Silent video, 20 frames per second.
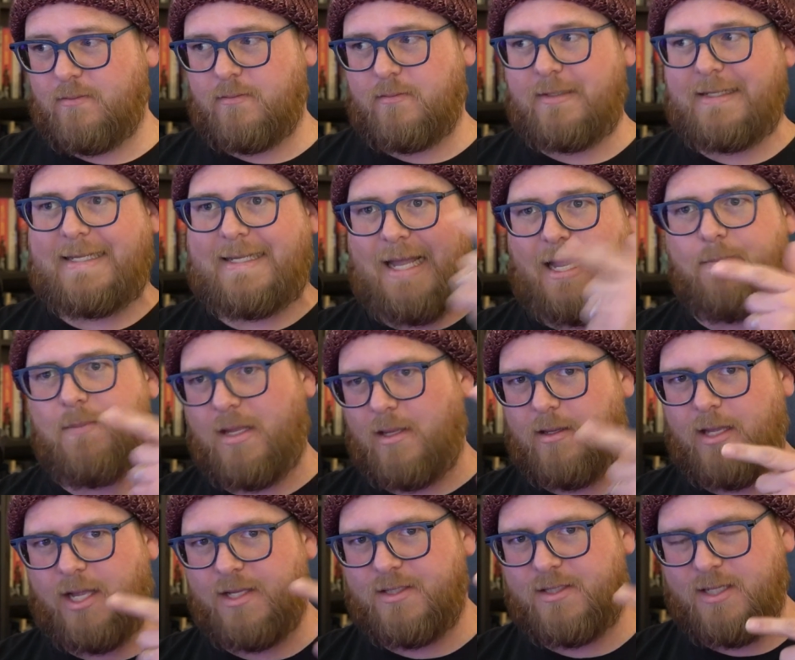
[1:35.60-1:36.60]
gaming
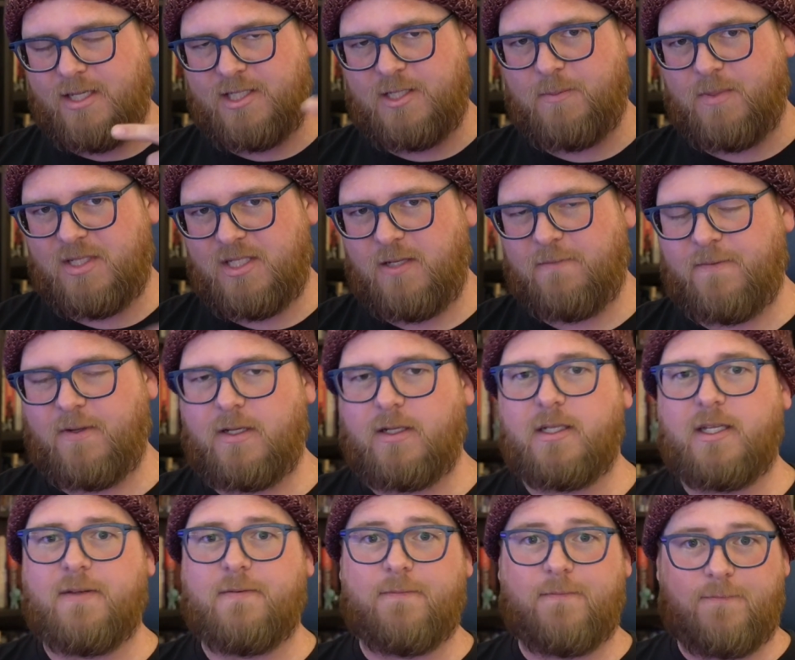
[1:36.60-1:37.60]
headset
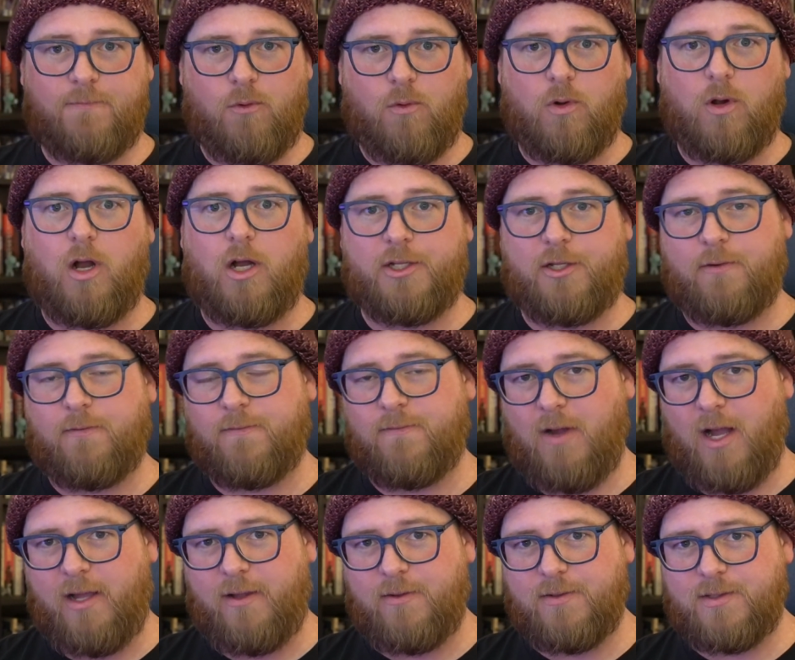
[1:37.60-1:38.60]
specifically for
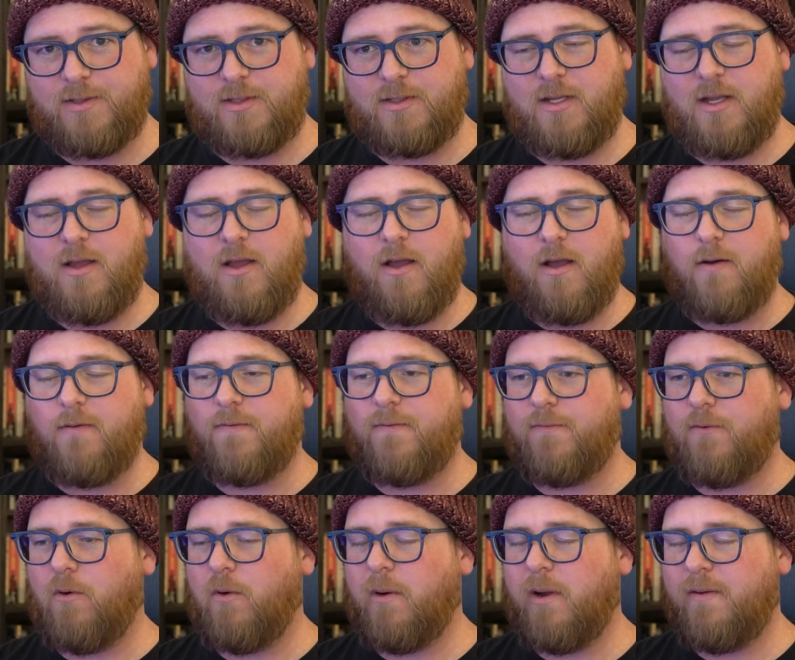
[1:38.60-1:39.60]
audiophiles,
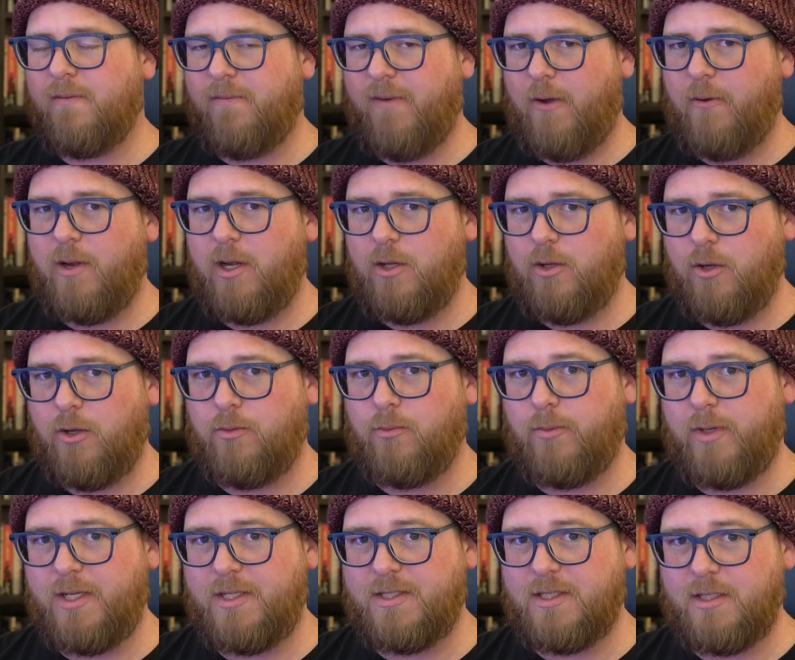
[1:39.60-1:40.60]
for a very good
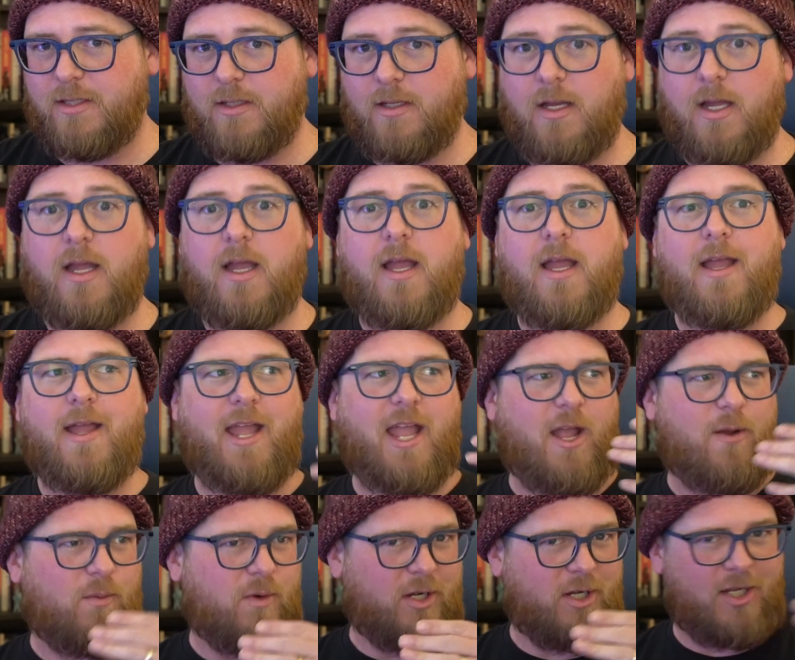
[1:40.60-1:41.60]
reason.
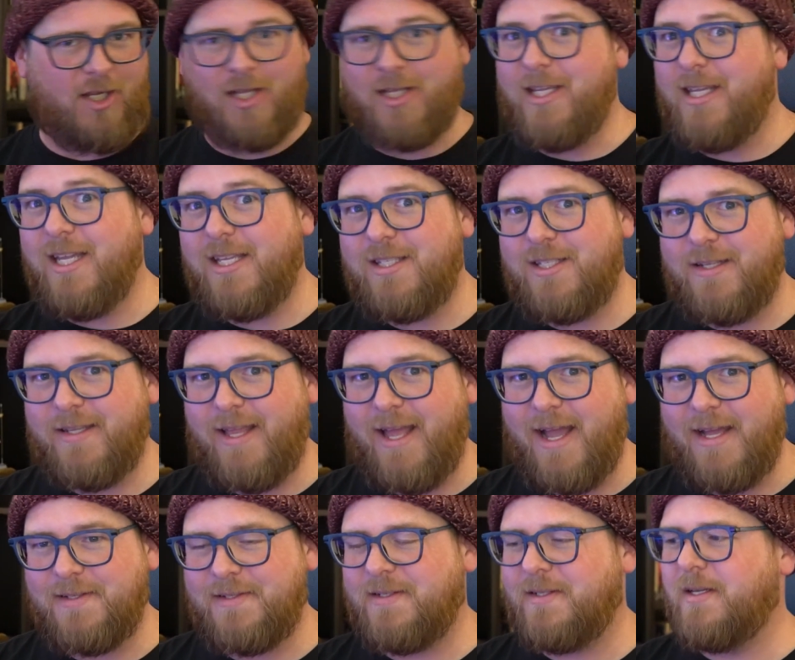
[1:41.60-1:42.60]
And we're going to get to
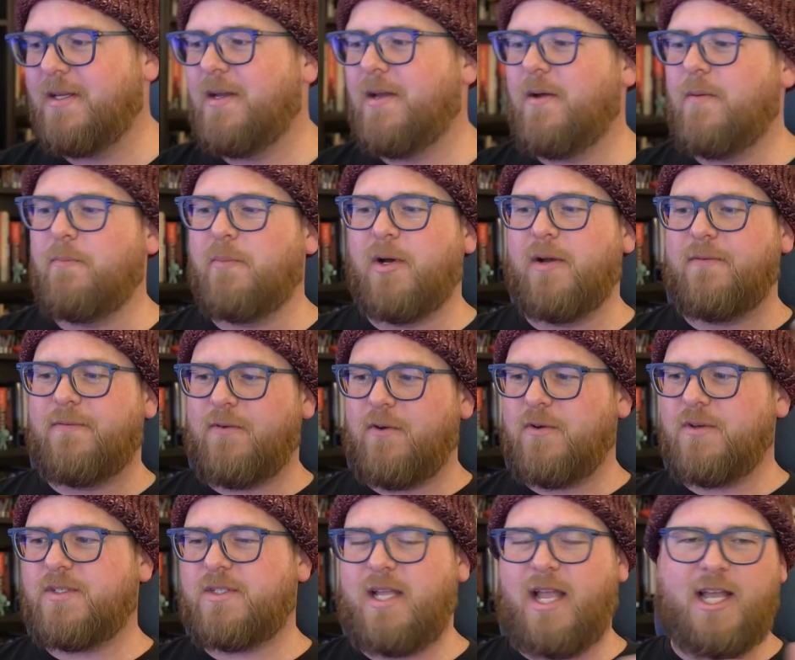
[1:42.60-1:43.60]
that. But
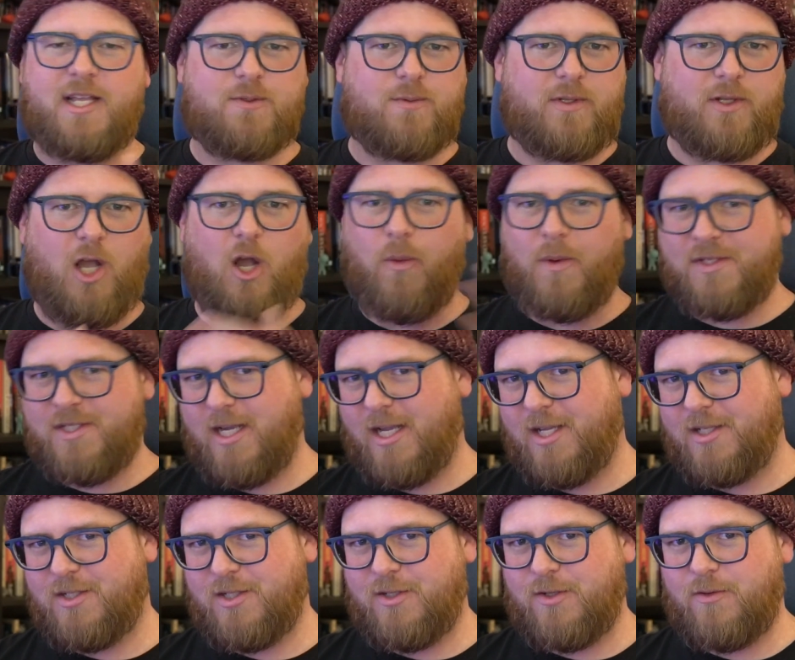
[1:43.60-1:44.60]
first, as we always got to
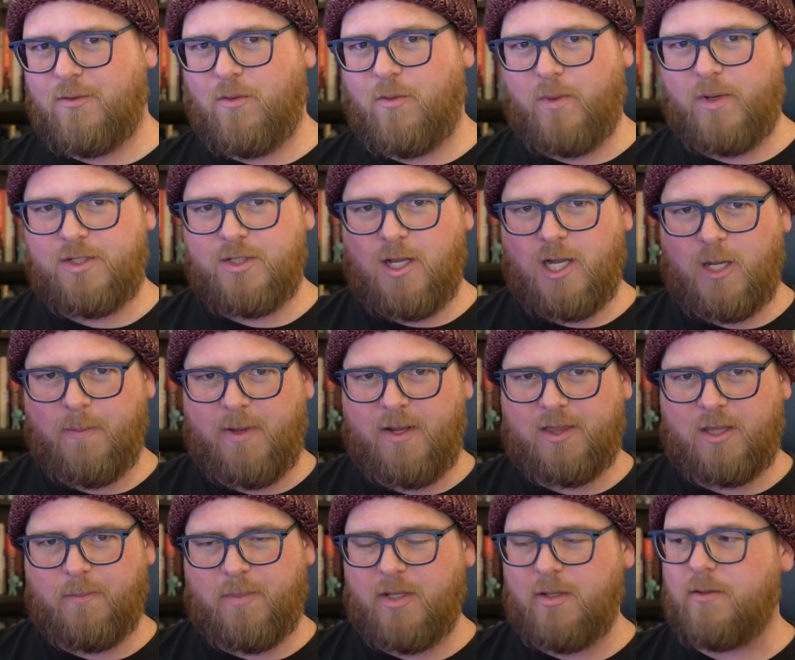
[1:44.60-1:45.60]
do, we talk about
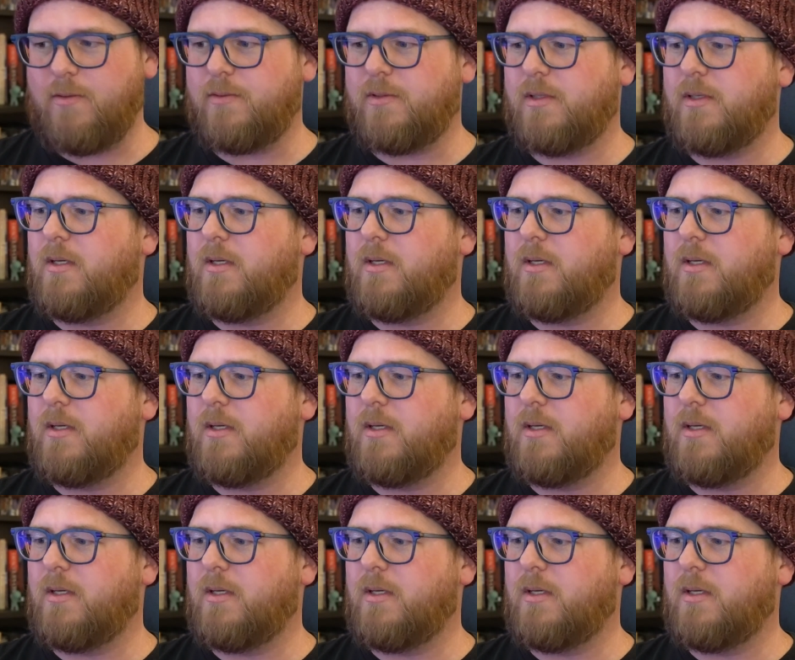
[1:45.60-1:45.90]
the build.